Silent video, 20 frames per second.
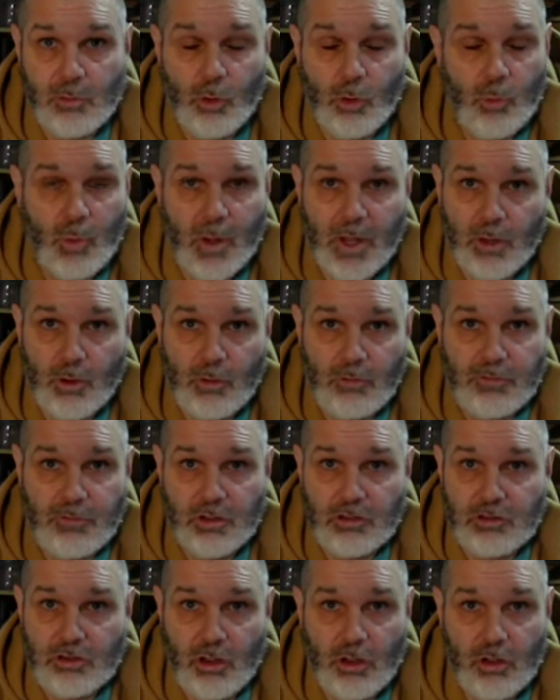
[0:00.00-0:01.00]
Don't wake up
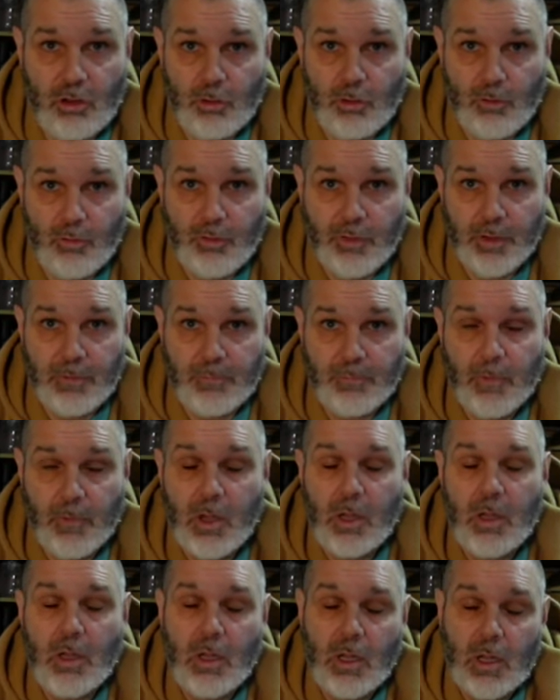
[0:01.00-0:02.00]
for tired, nothing.
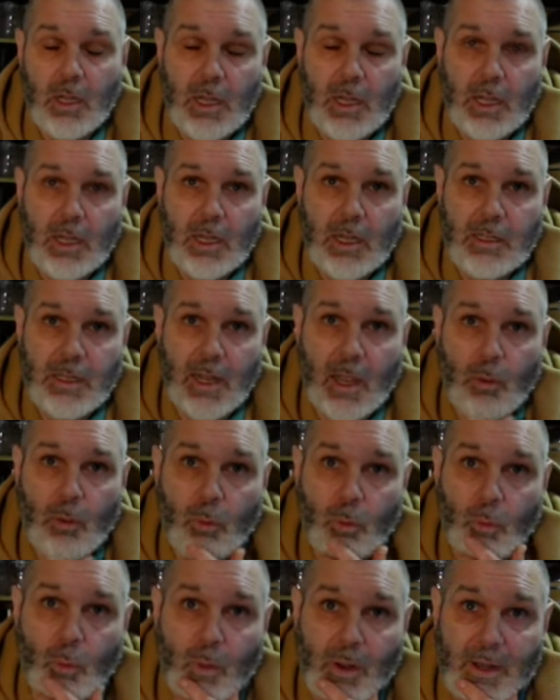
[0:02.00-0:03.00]

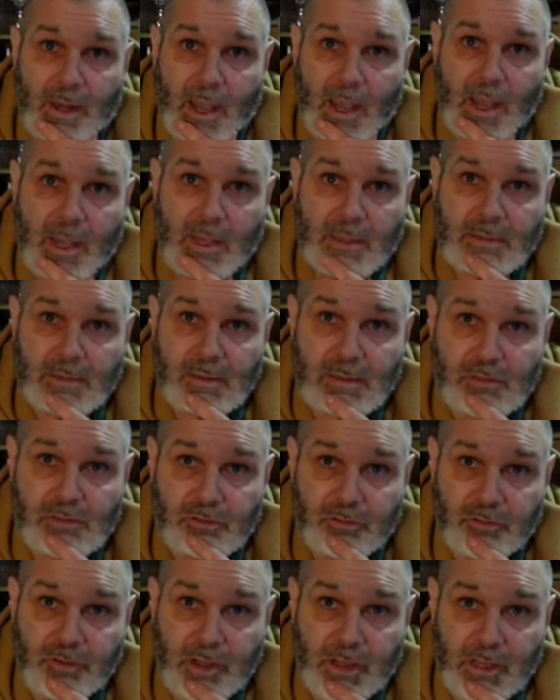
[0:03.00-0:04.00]
Now when I had this
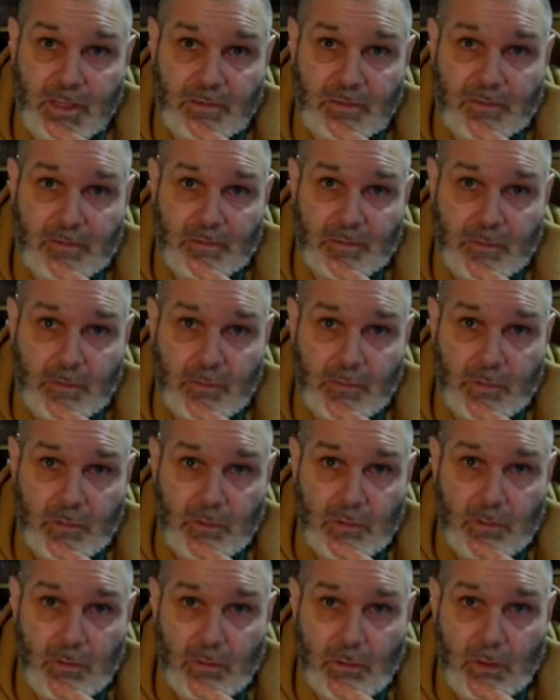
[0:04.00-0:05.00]
fit,
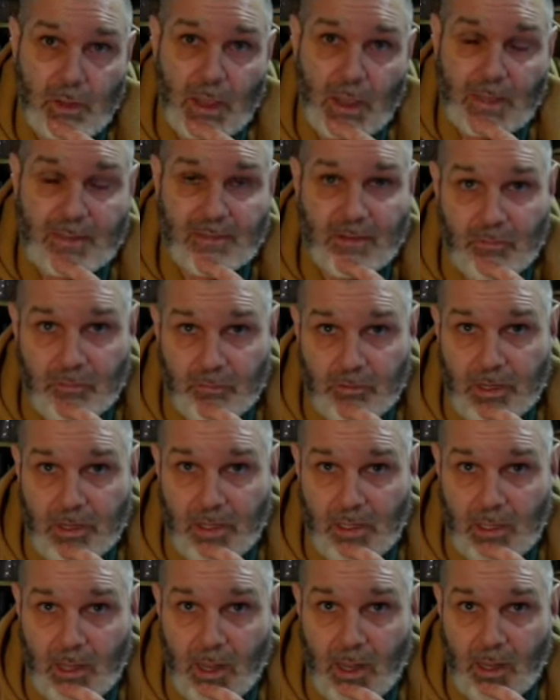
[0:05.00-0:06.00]
I didn't
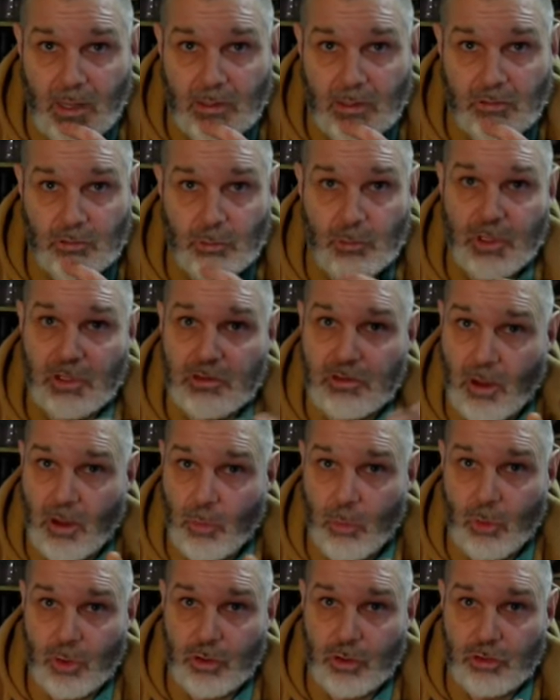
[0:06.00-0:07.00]
realise, which I
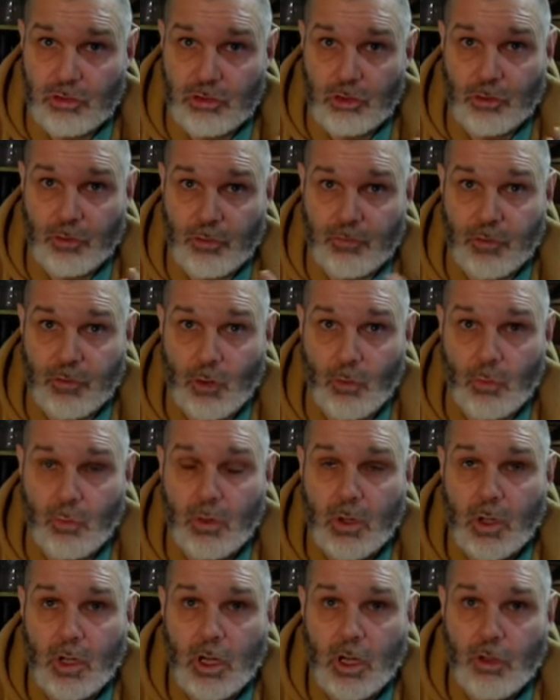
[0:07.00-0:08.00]
would should have done,
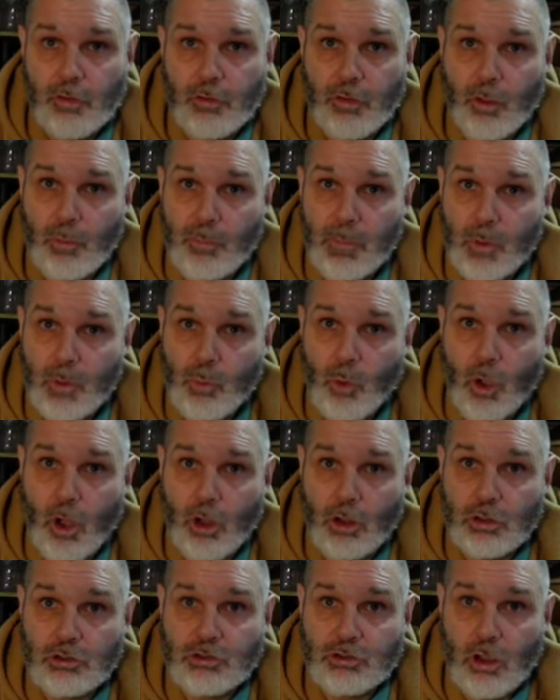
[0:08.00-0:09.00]
that my
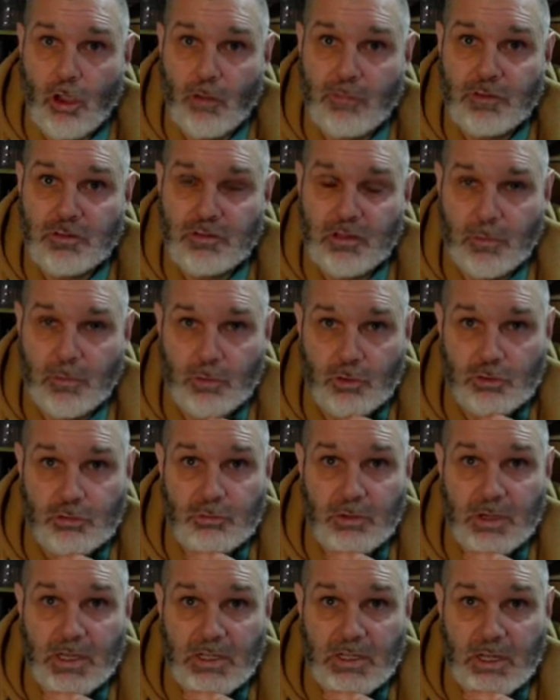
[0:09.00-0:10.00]
watch obviously was
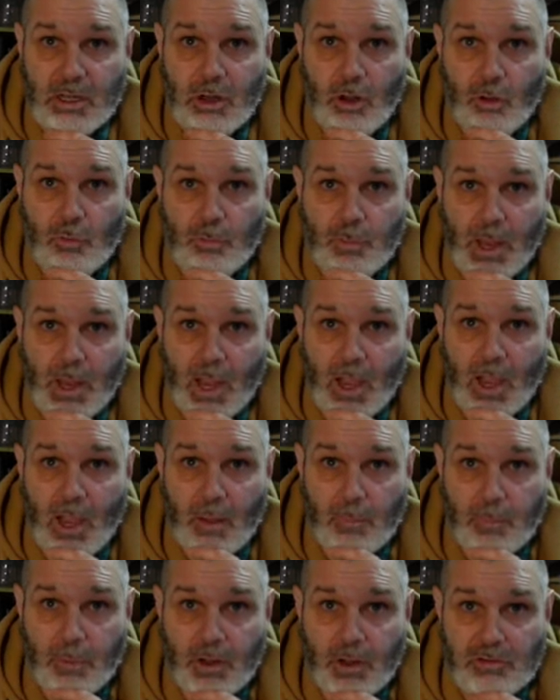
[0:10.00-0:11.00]
reading all my
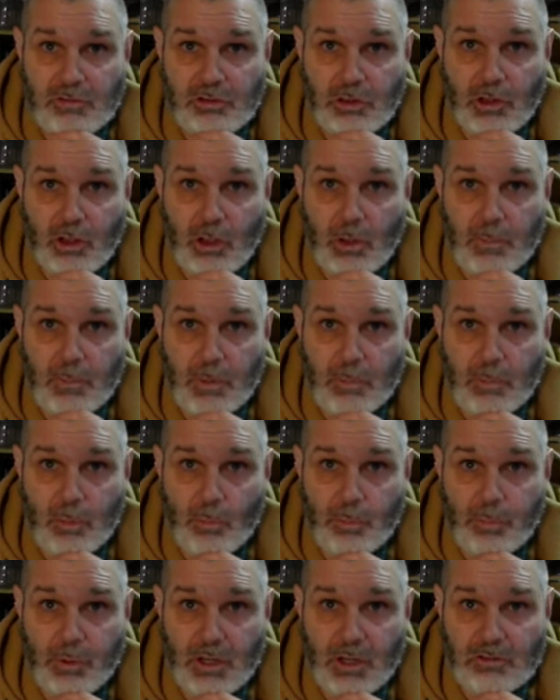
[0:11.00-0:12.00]
heart pressure and my
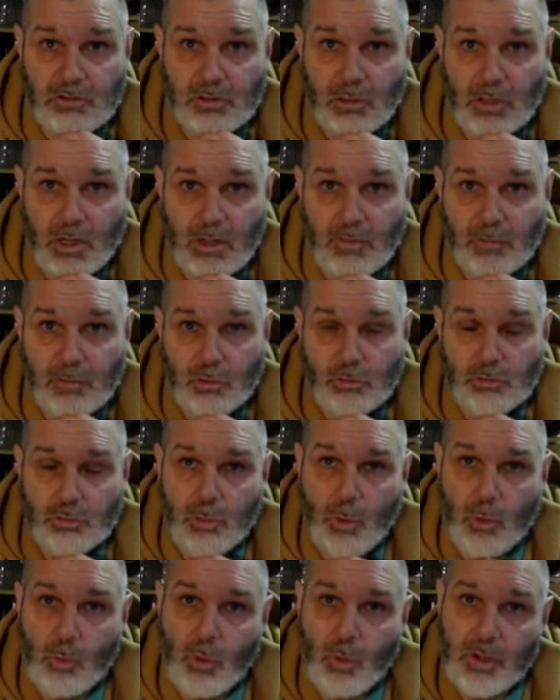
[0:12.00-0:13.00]
blood pressure levels.
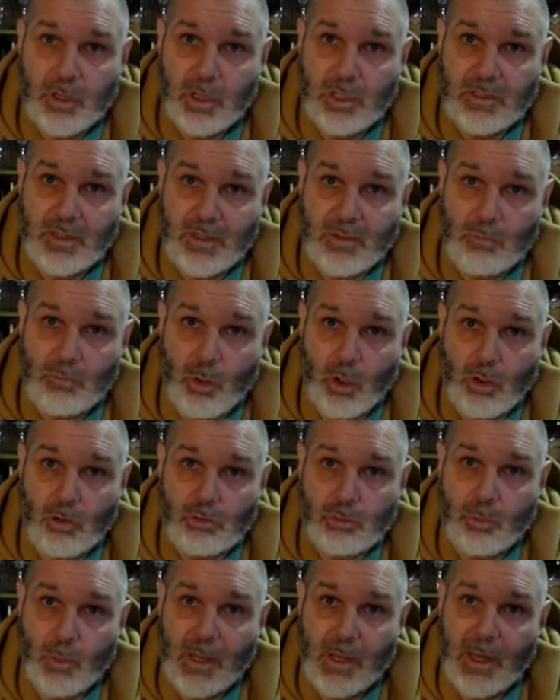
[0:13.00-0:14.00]
Well, what it did
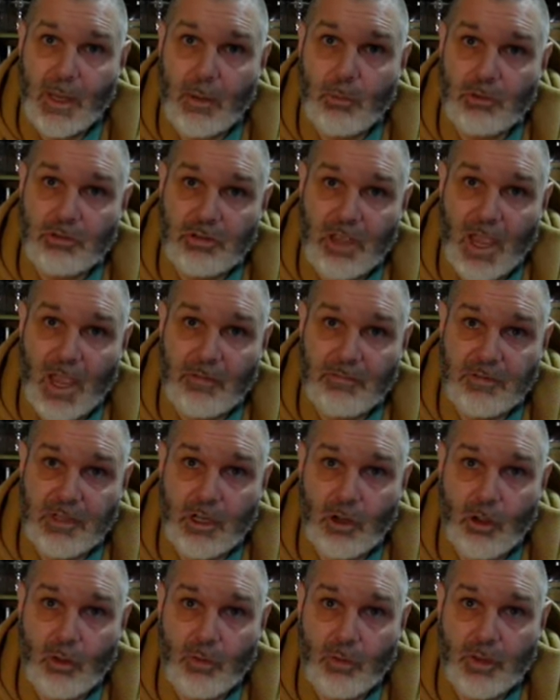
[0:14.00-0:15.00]
was when I was
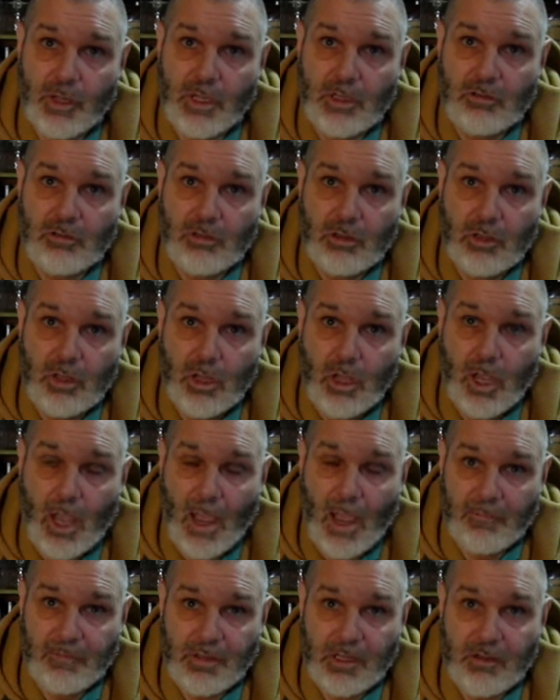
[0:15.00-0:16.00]
having all this,
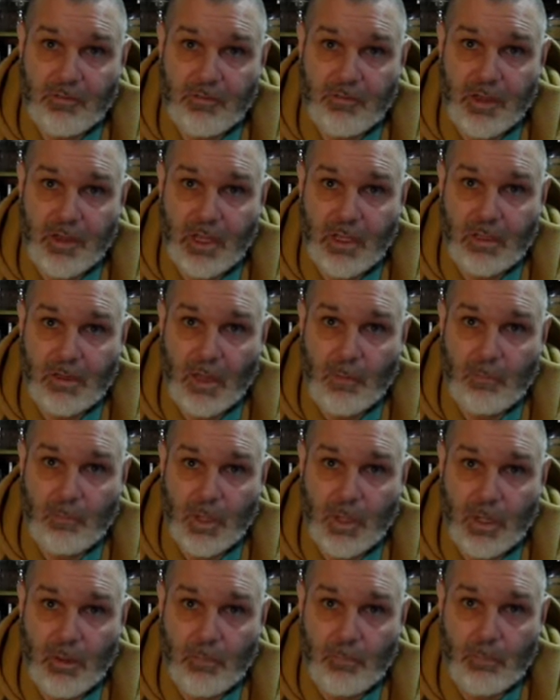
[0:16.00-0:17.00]
having the fit, then
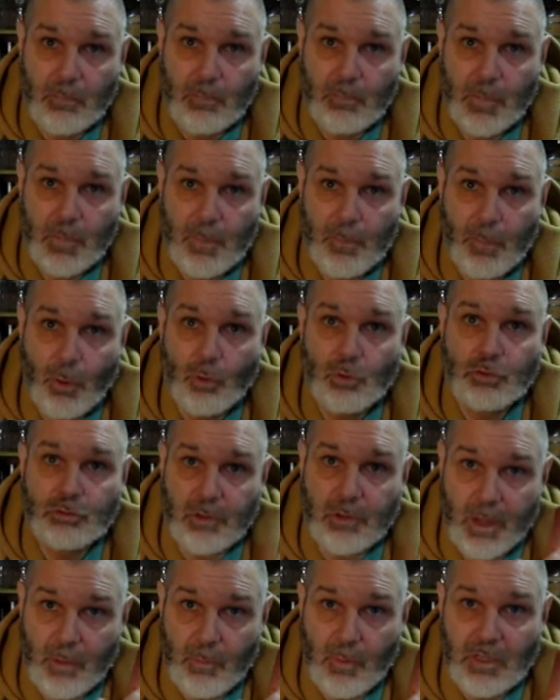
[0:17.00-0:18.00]
my, my pulse
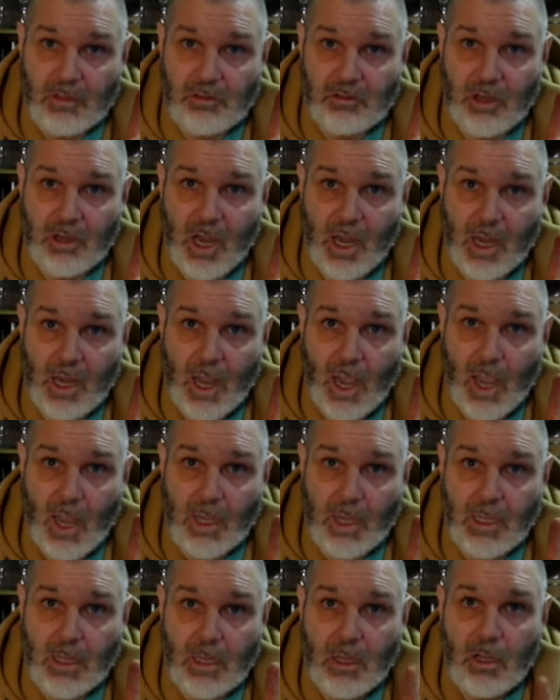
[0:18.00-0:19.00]
rate went sky
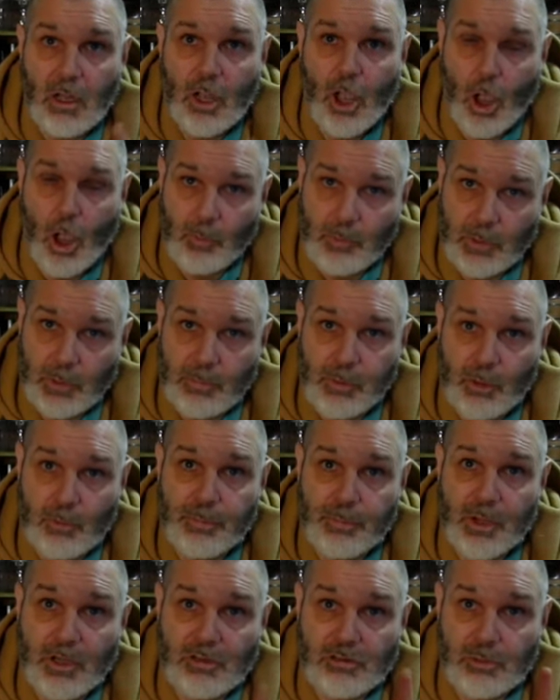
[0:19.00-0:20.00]
high and my
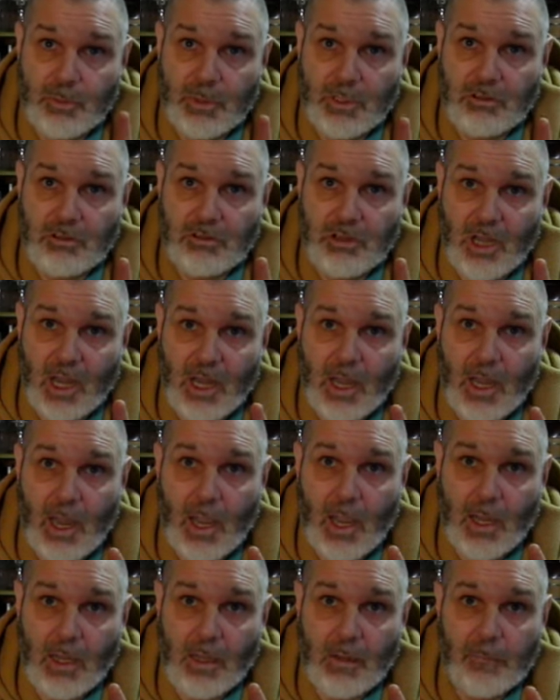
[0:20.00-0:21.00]
blood pressure went sky
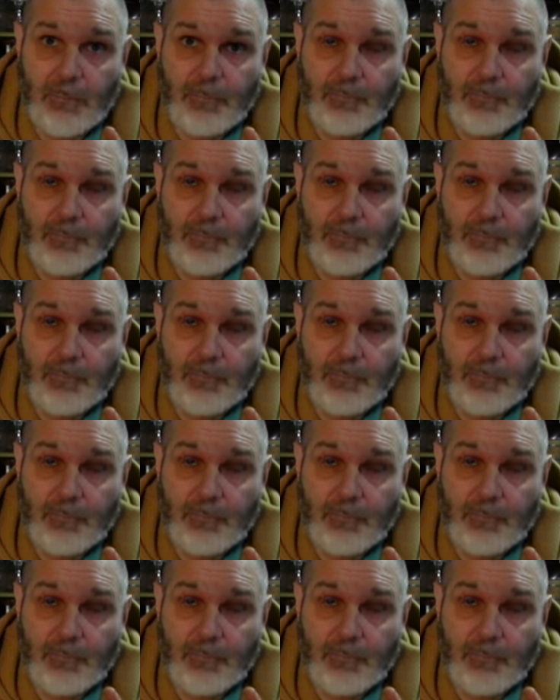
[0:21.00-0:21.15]
high.